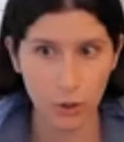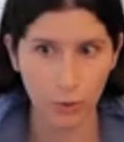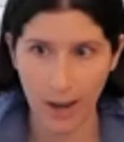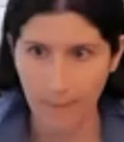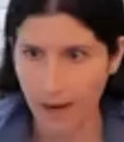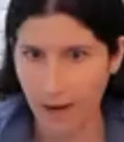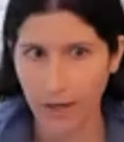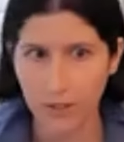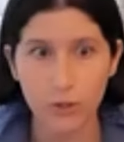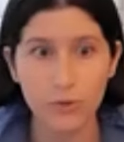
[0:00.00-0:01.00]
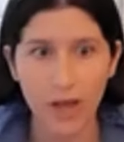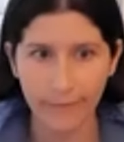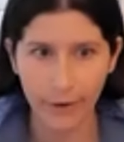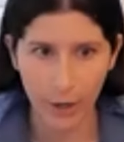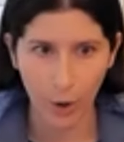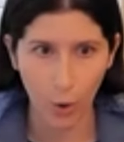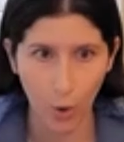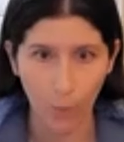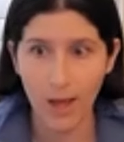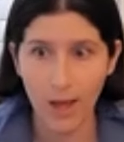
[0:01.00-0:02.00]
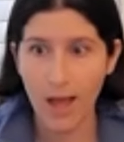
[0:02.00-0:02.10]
grandparents, who's ever at home,